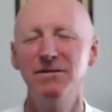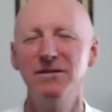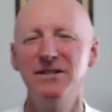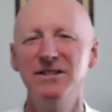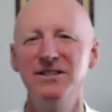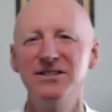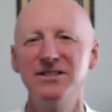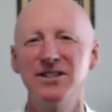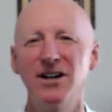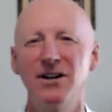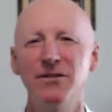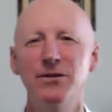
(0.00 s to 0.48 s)
We
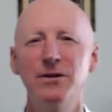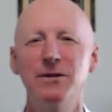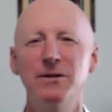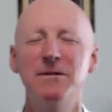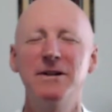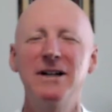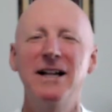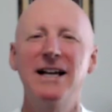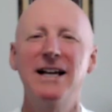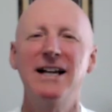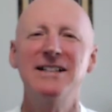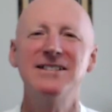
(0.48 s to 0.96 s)
soften,
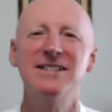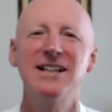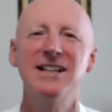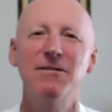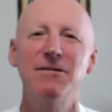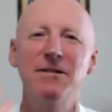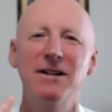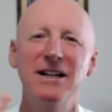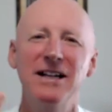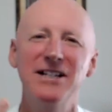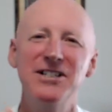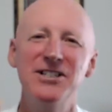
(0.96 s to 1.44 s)
relax
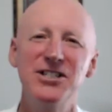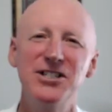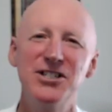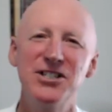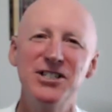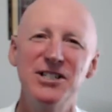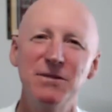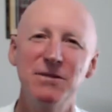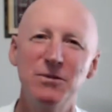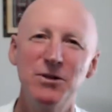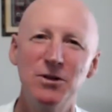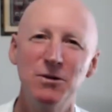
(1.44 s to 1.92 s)
our
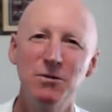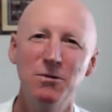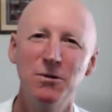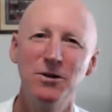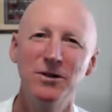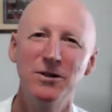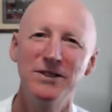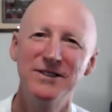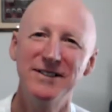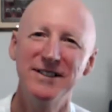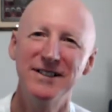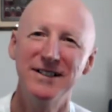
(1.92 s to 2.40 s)
relationship
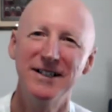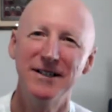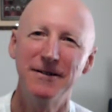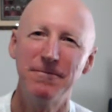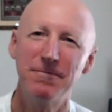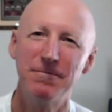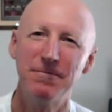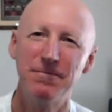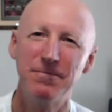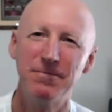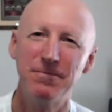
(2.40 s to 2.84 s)
towards it.